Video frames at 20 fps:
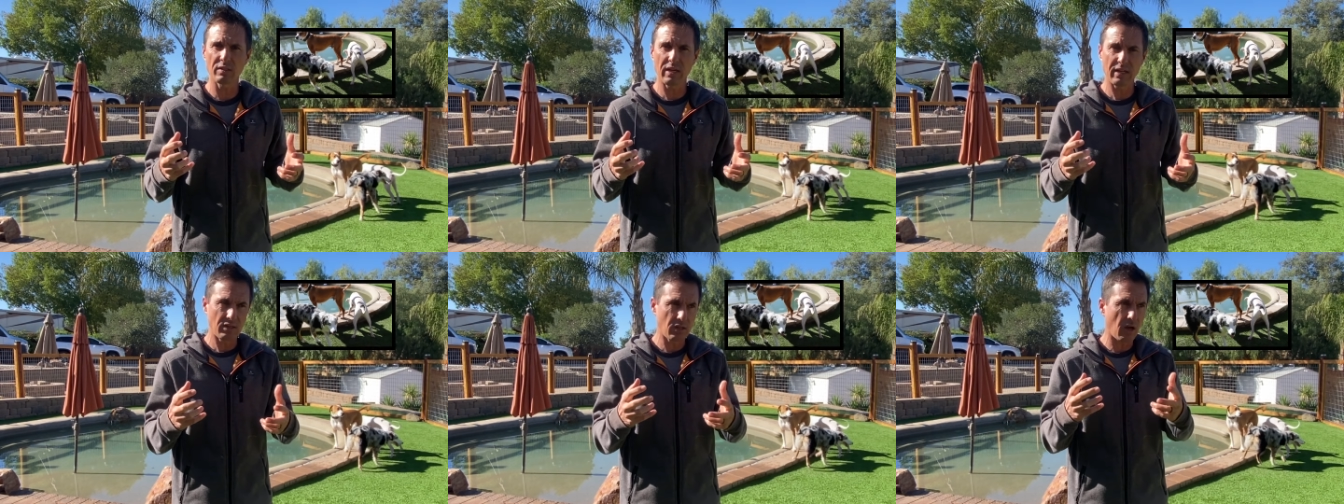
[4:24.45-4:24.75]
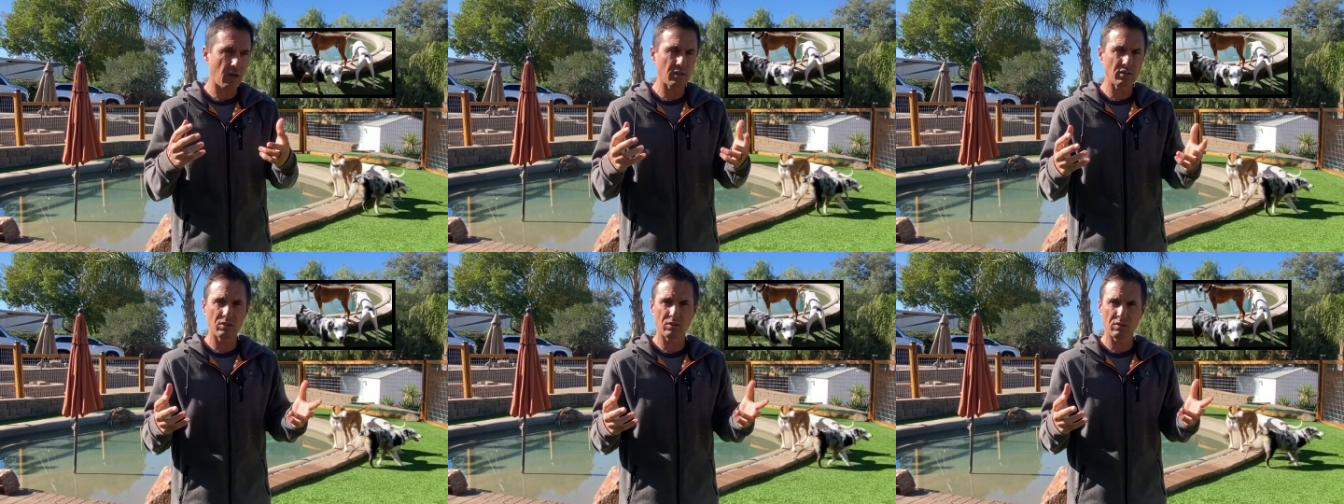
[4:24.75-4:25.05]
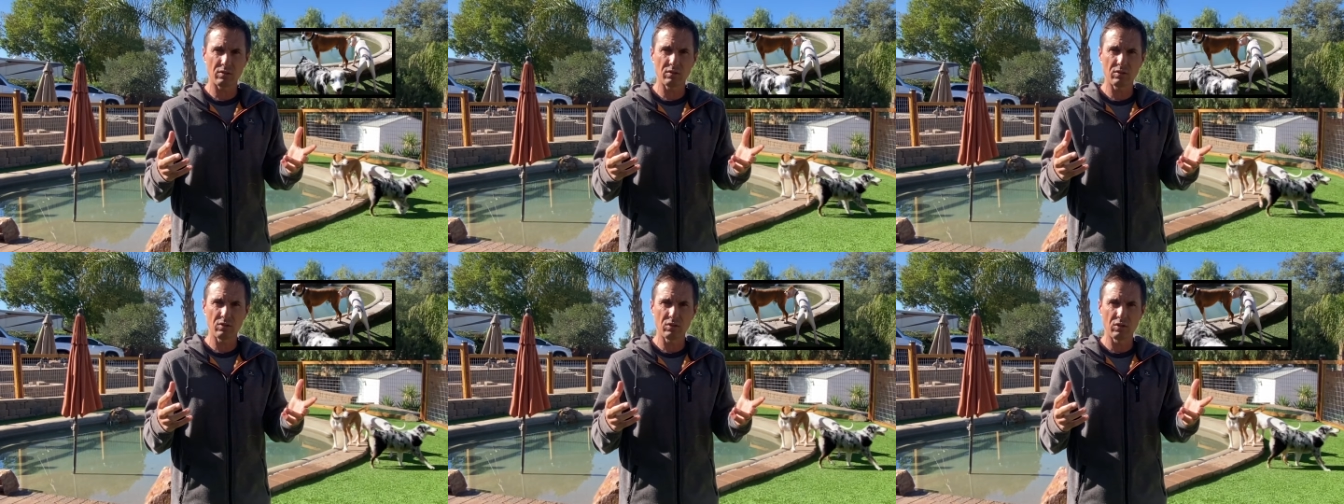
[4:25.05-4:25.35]
And dogs
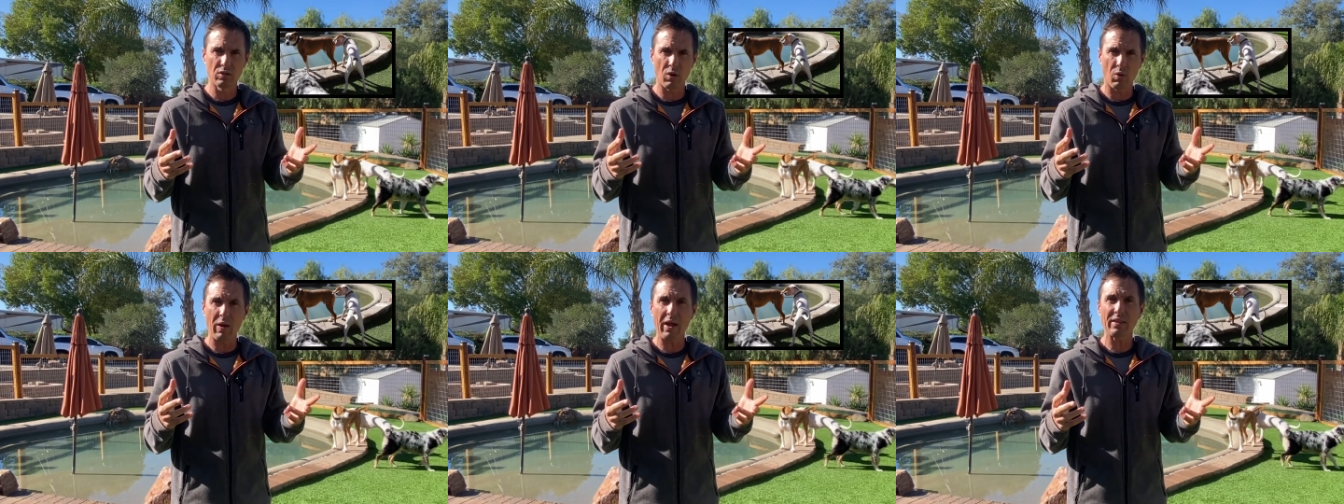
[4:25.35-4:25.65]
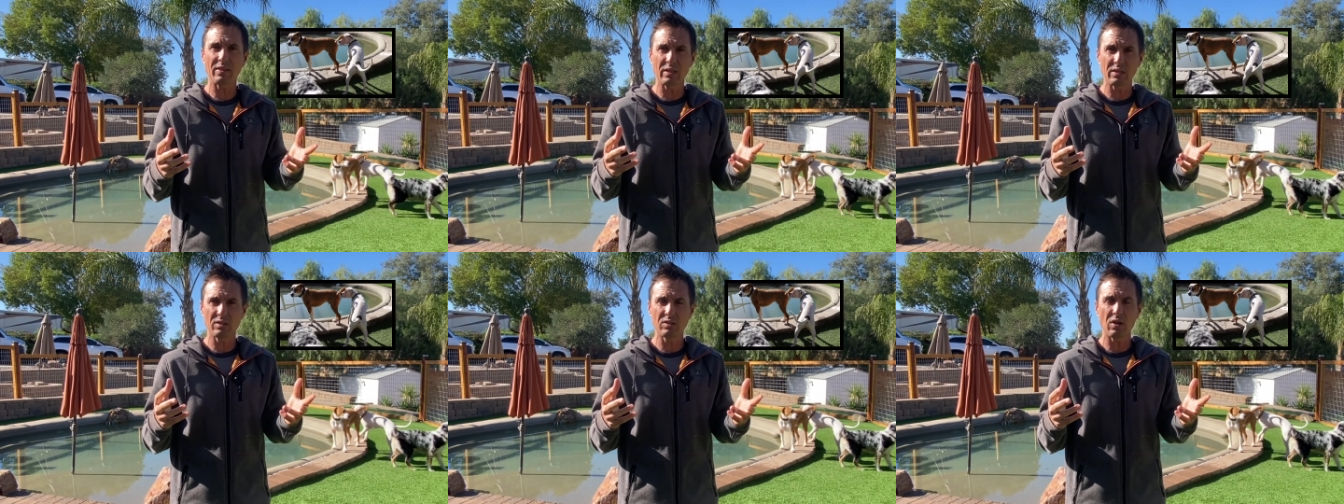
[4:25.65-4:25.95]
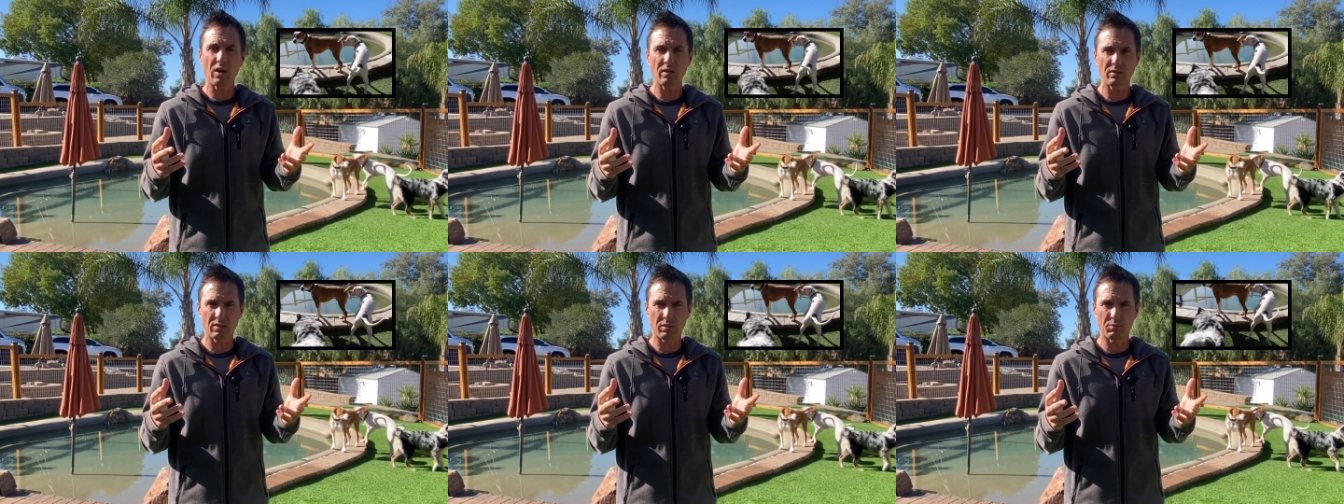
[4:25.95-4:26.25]
go at this
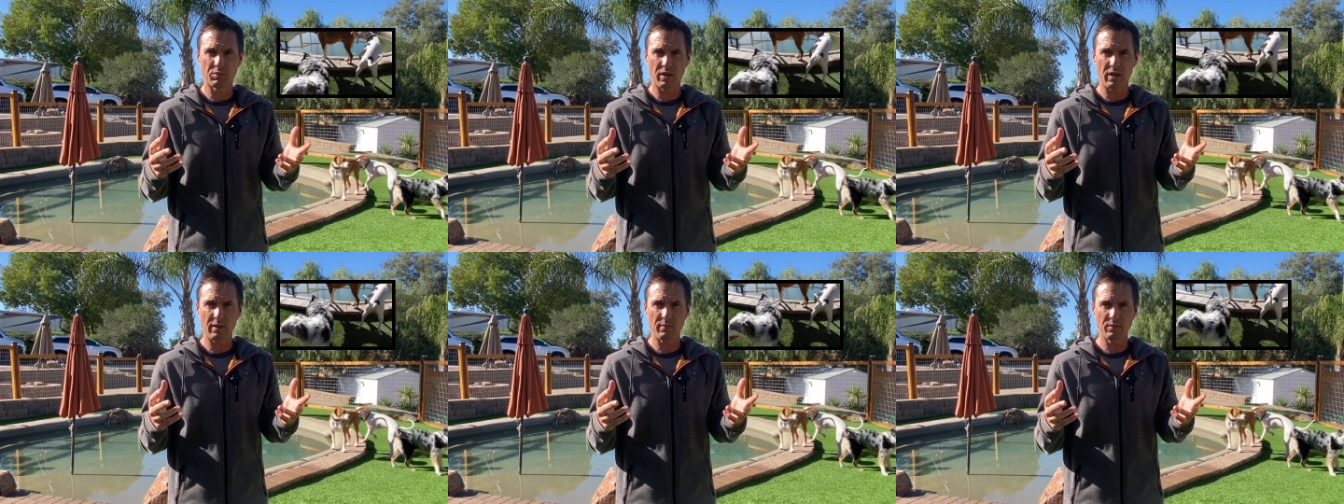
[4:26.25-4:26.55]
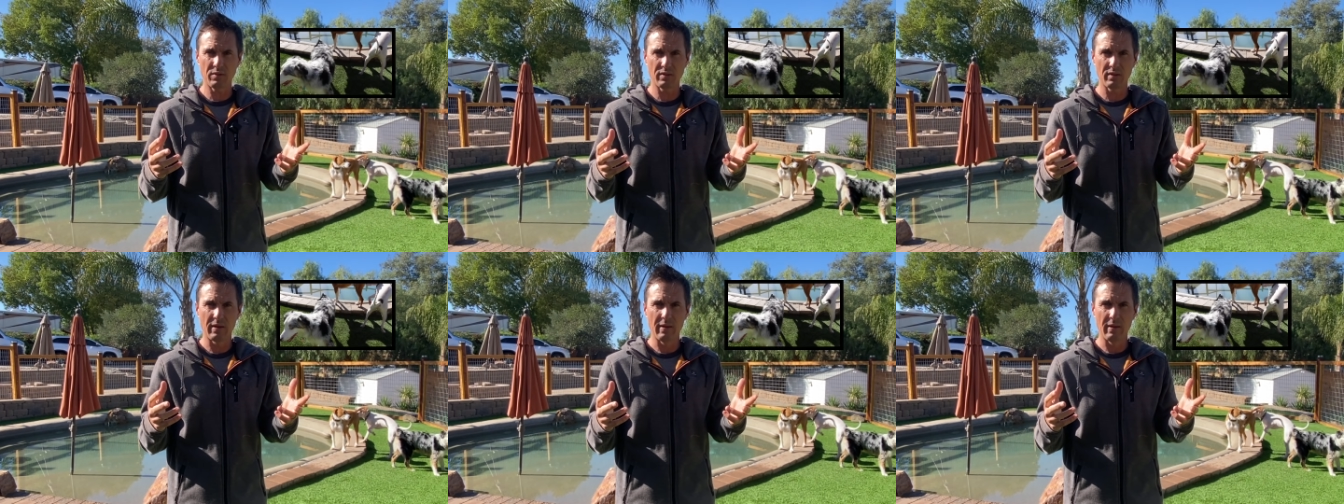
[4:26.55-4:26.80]
dog sometimes.